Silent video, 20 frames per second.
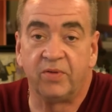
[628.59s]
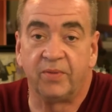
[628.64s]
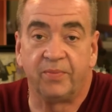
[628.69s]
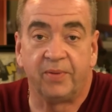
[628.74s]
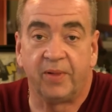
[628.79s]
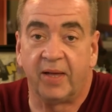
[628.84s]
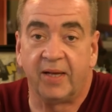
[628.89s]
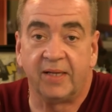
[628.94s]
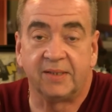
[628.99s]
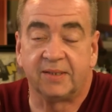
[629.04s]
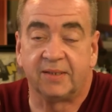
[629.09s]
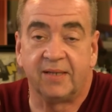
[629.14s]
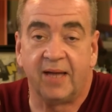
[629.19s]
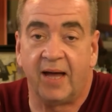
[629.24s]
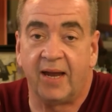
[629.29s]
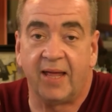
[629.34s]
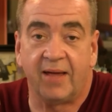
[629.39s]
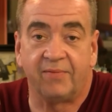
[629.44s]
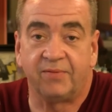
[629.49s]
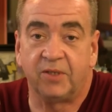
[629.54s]
the place and
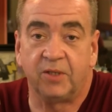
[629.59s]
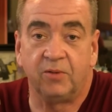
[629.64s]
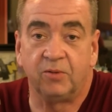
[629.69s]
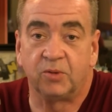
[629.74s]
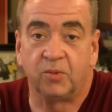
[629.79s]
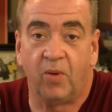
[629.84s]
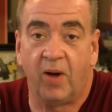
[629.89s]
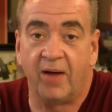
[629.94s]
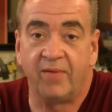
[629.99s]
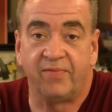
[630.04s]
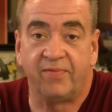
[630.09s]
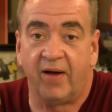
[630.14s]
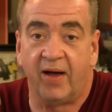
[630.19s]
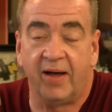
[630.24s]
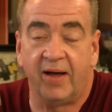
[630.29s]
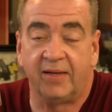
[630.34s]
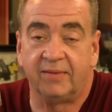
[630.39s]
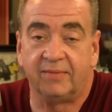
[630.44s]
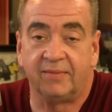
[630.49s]
not have to use Wi-Fi,